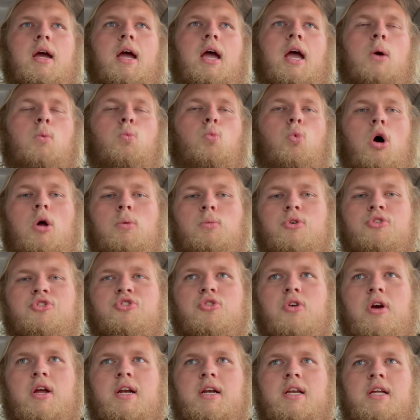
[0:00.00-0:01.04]
And one was
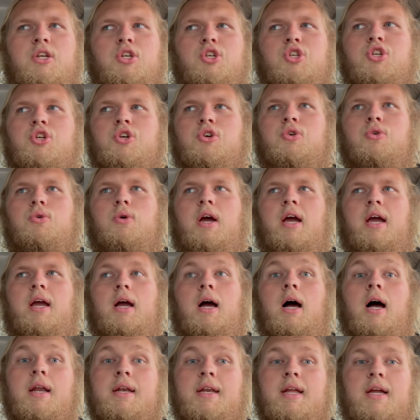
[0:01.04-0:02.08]
traded into a
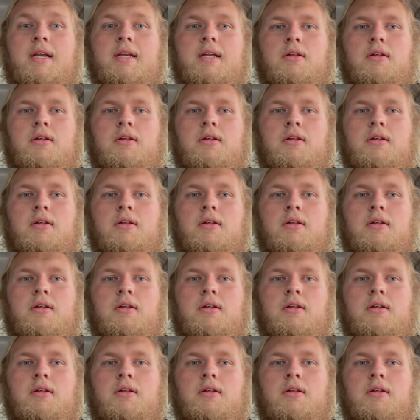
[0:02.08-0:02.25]
Hyundai